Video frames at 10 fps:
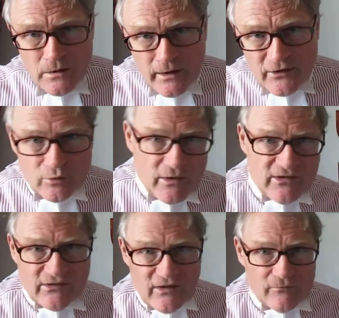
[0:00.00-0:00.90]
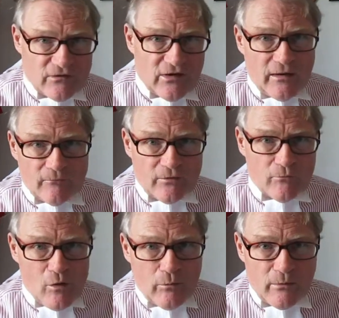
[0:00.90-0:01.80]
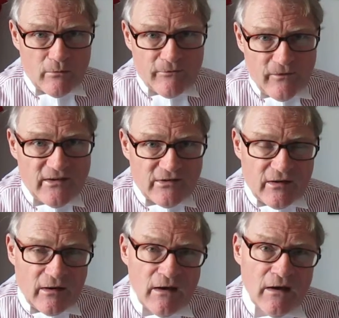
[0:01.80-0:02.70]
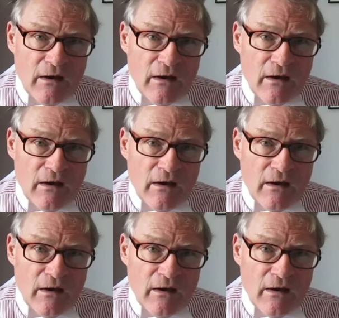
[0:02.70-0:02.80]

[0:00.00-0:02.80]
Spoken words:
in 2017 from what we were facing